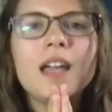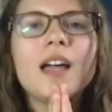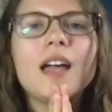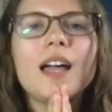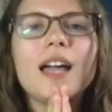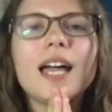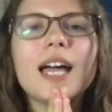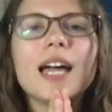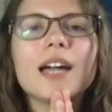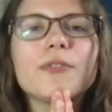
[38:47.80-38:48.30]

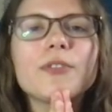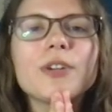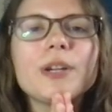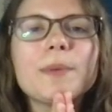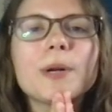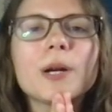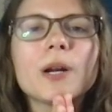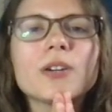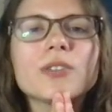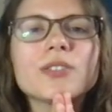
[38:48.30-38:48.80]
Every
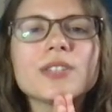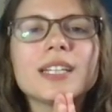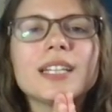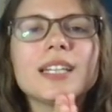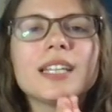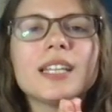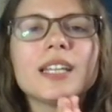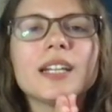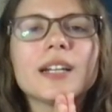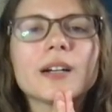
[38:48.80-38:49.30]
person
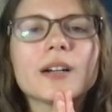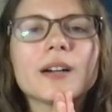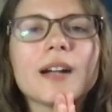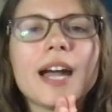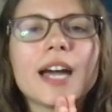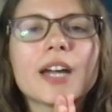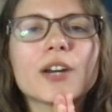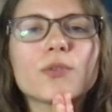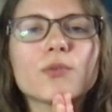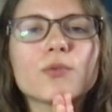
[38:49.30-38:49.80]
here
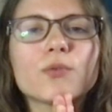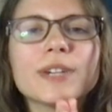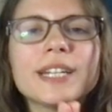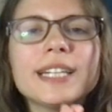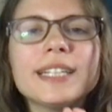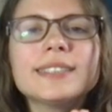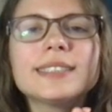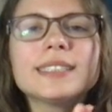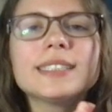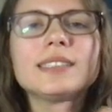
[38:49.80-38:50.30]
had a
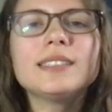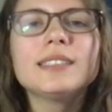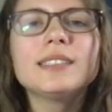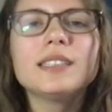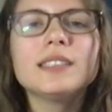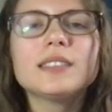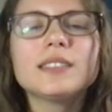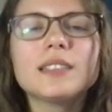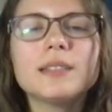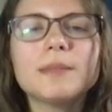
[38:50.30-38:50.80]
reason
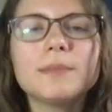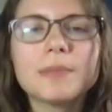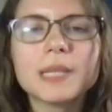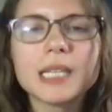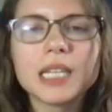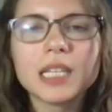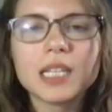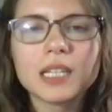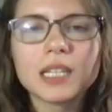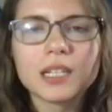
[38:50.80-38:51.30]
to
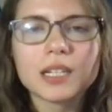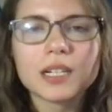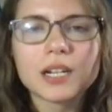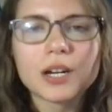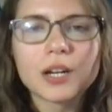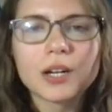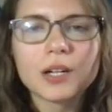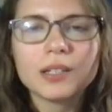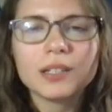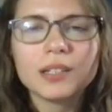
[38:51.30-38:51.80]
be
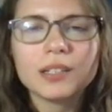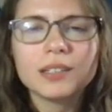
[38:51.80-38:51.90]
here.